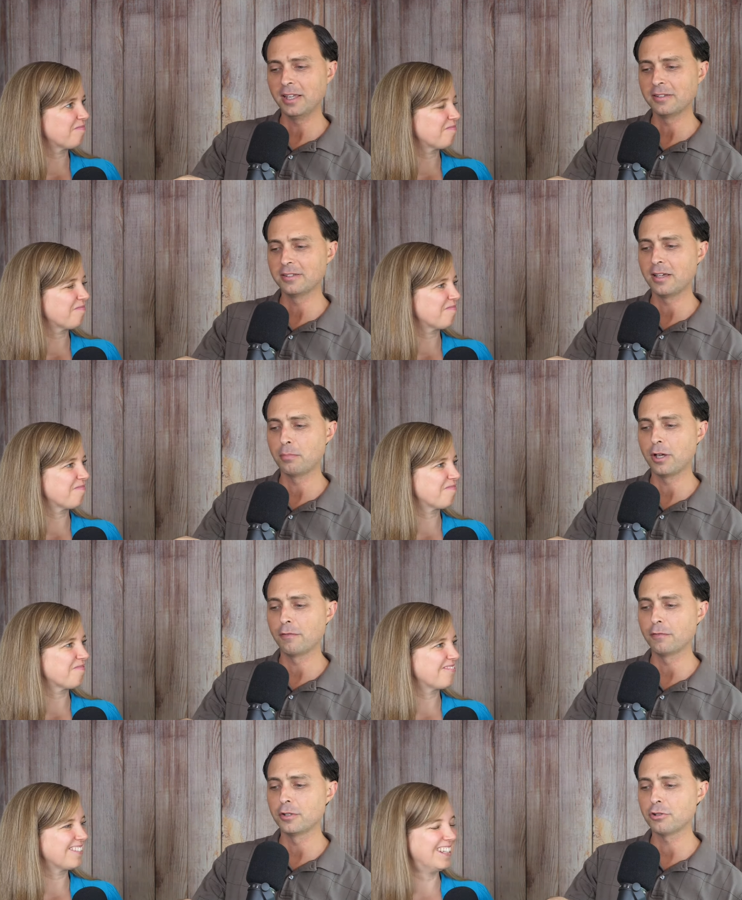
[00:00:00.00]
Speaker 1: things up
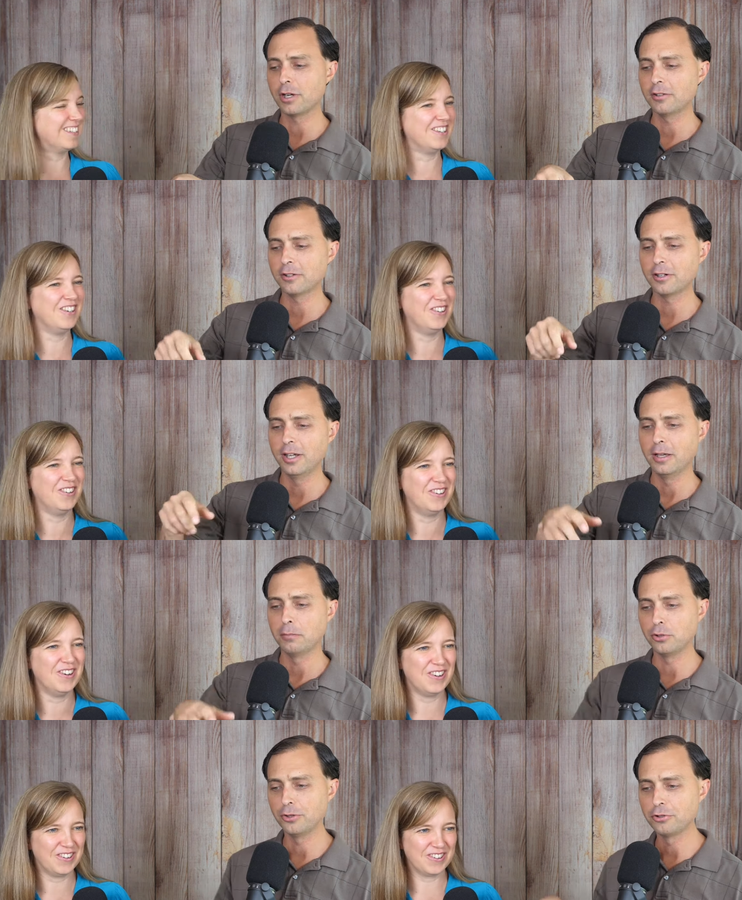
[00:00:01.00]
off of a trailer,
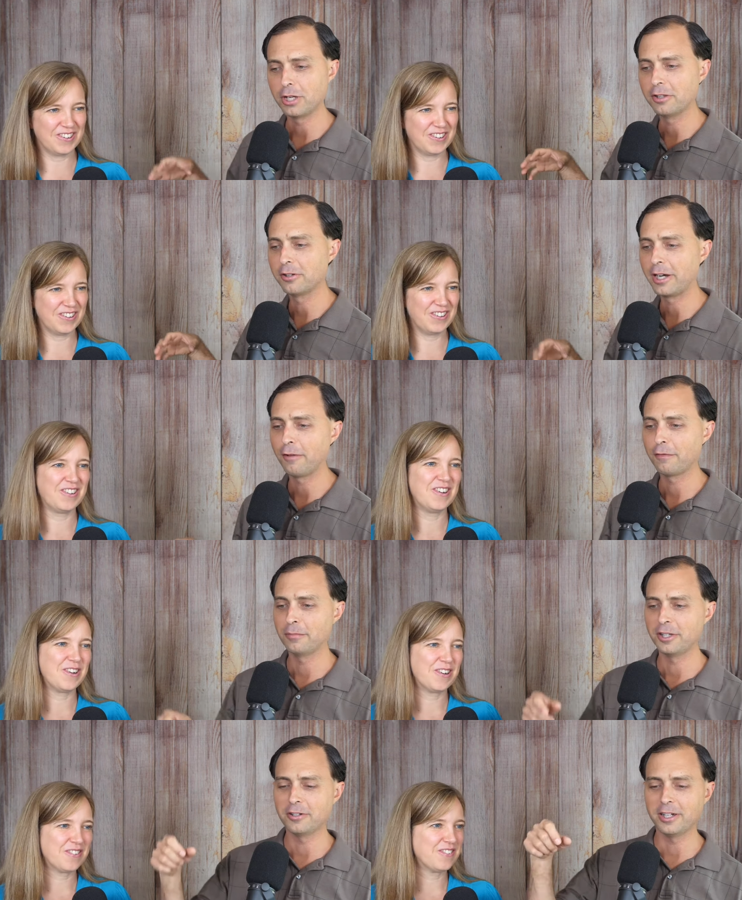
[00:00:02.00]
pull the trailer out
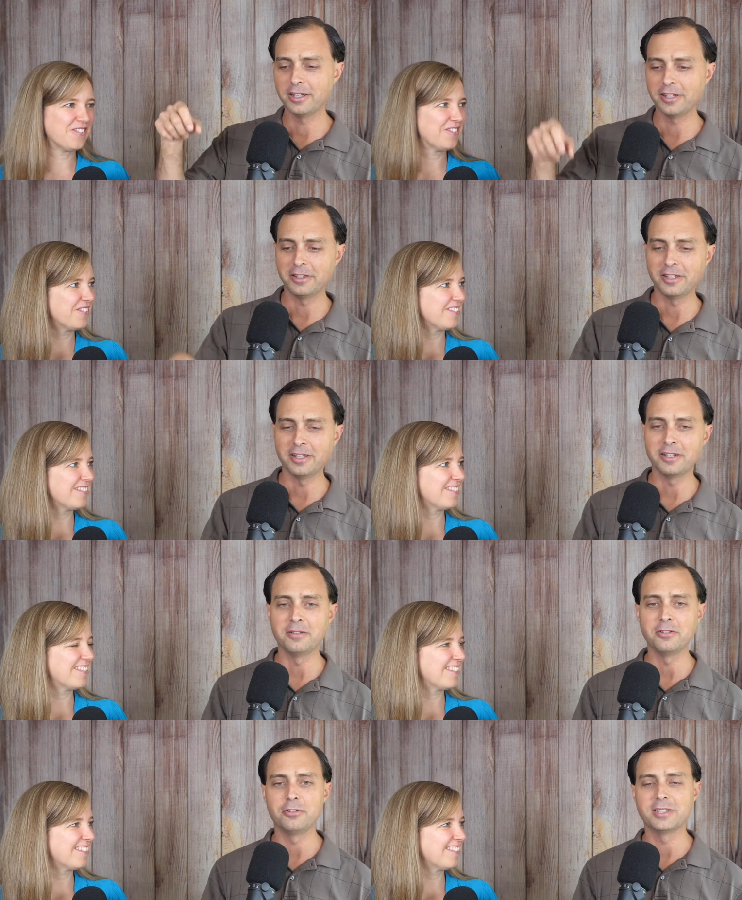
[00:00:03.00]
from under it, and
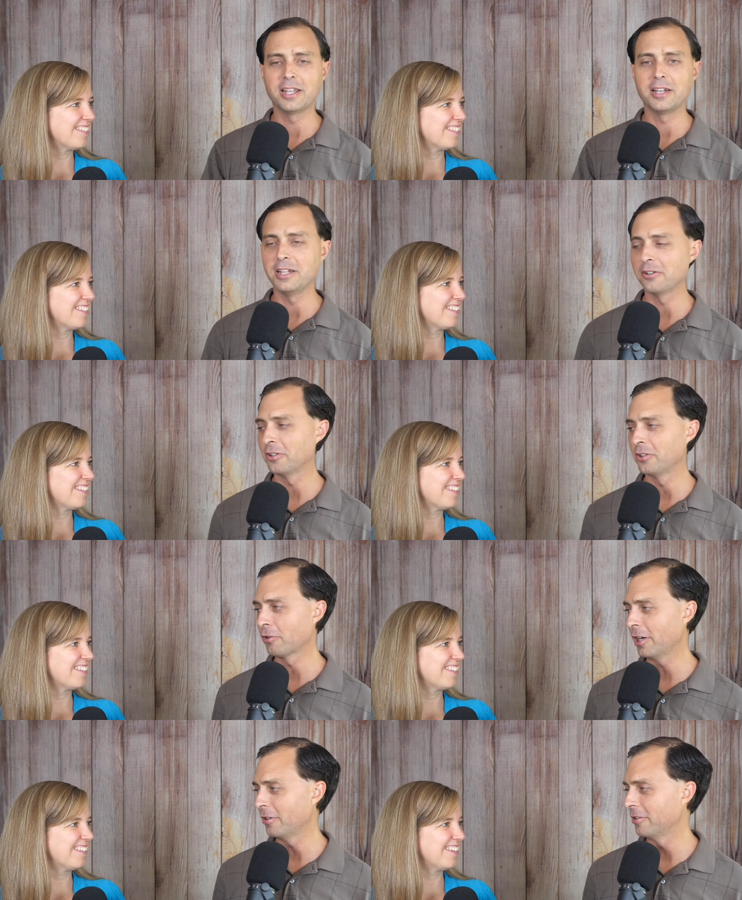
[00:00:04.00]
then set it down on the
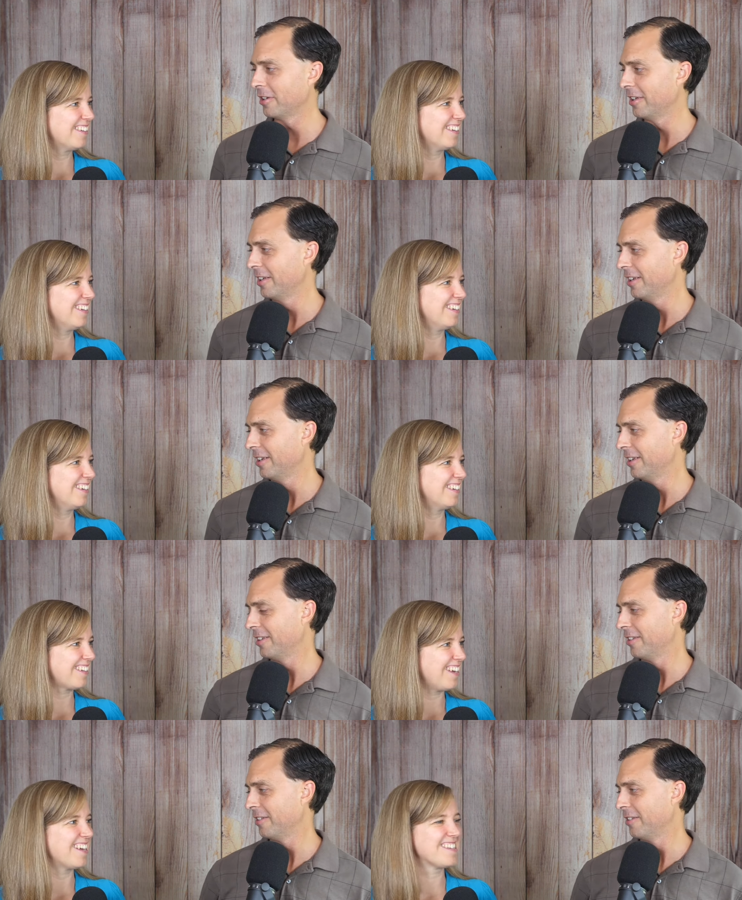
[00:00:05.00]
ground.
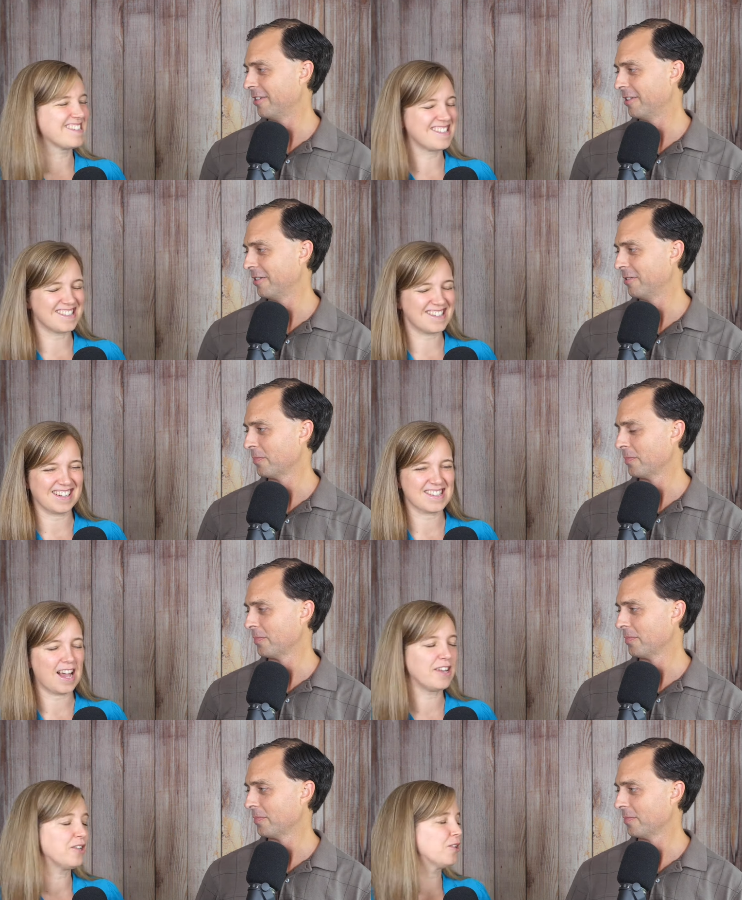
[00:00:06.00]
Speaker 2: Yes, mm-hmm. yes.
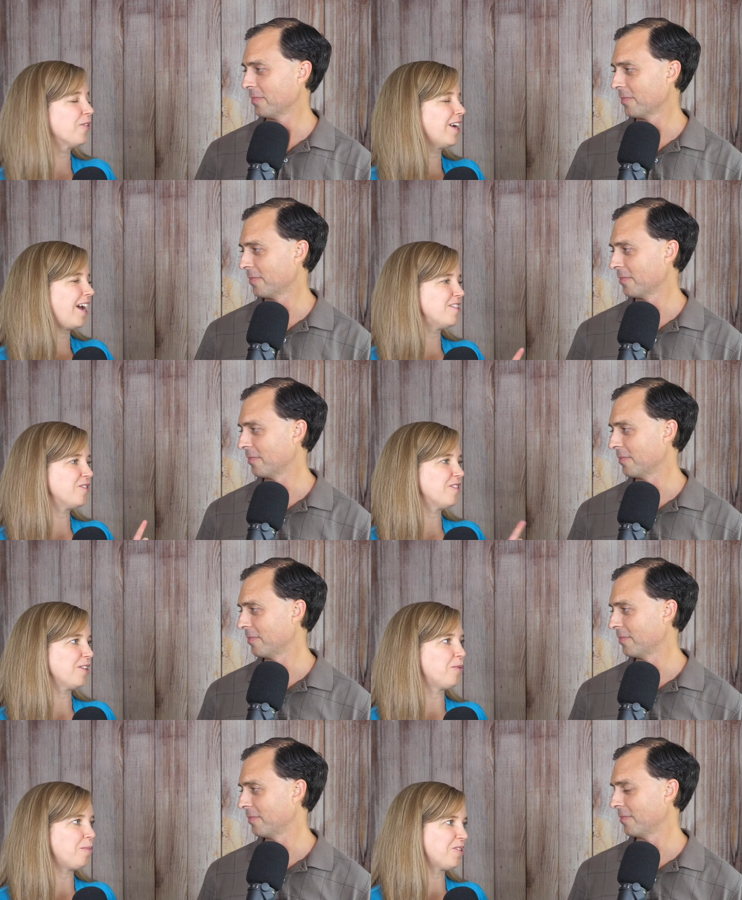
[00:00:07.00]
I, you know, I, I, do
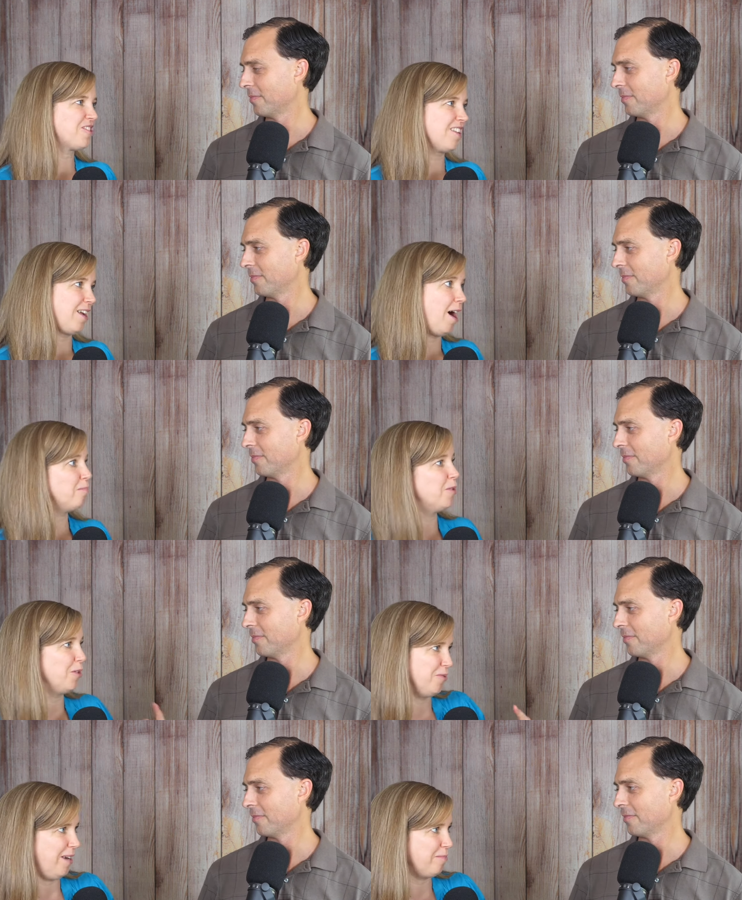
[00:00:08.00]
think we pushed it up
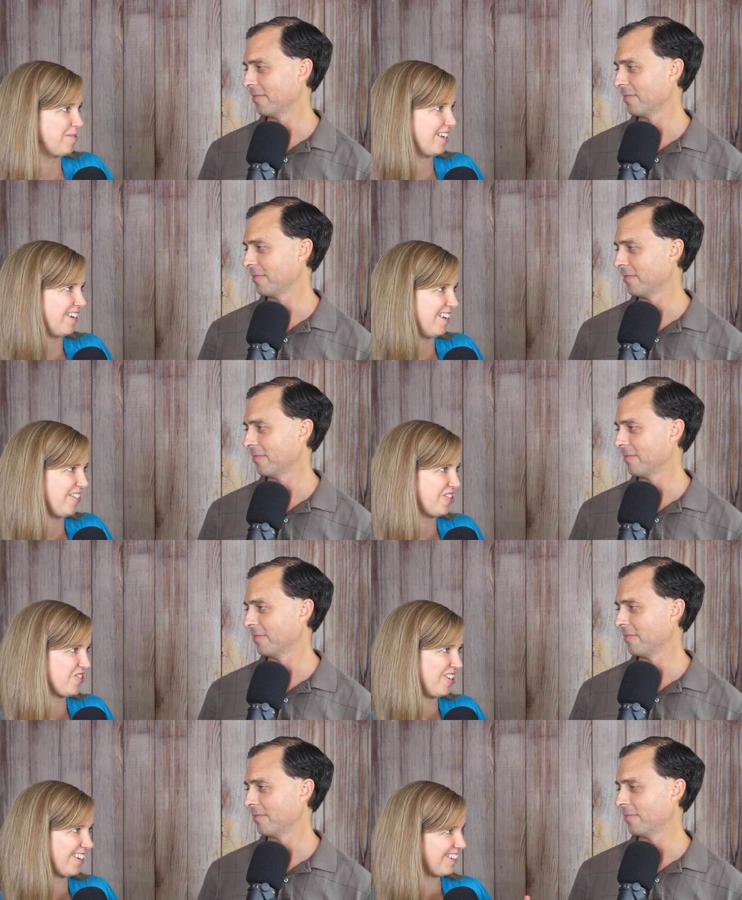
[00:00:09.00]
a ramp to get it on the
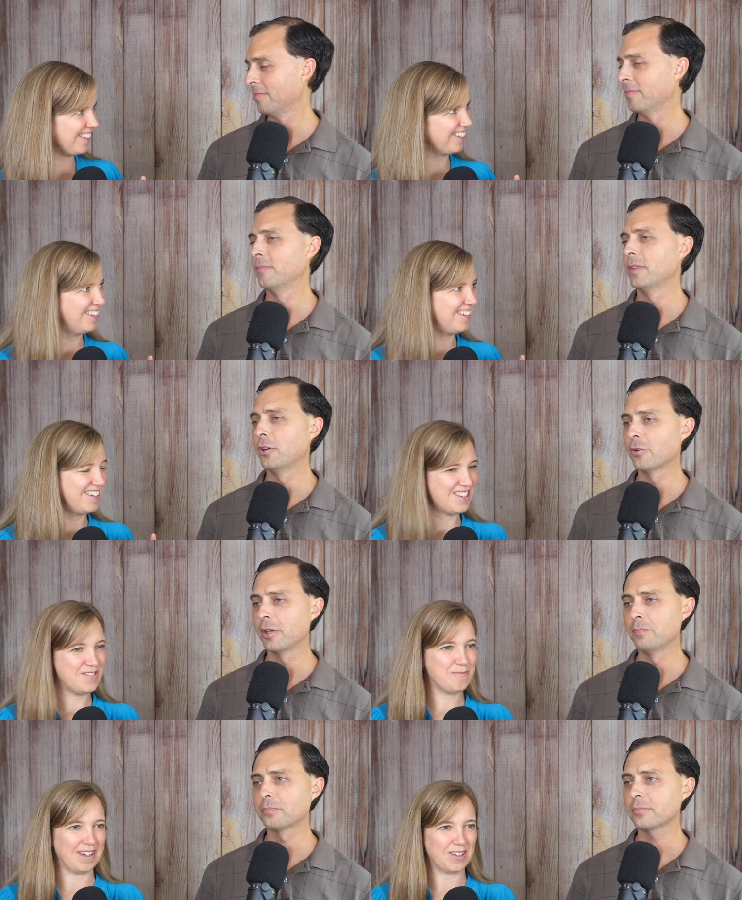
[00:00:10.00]
truck. Mm,
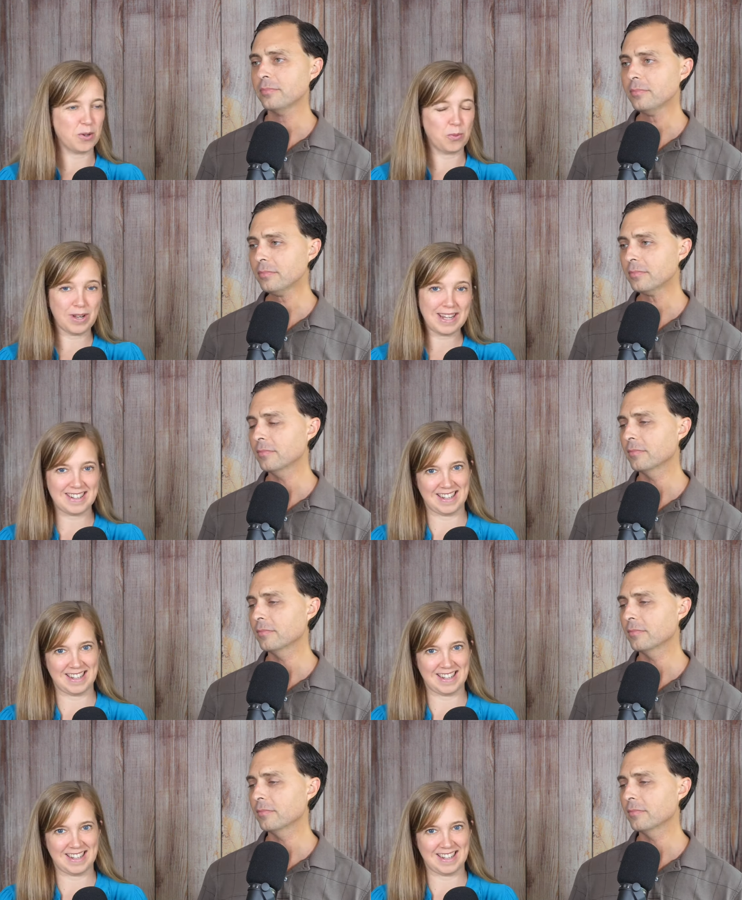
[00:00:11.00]
okay, but we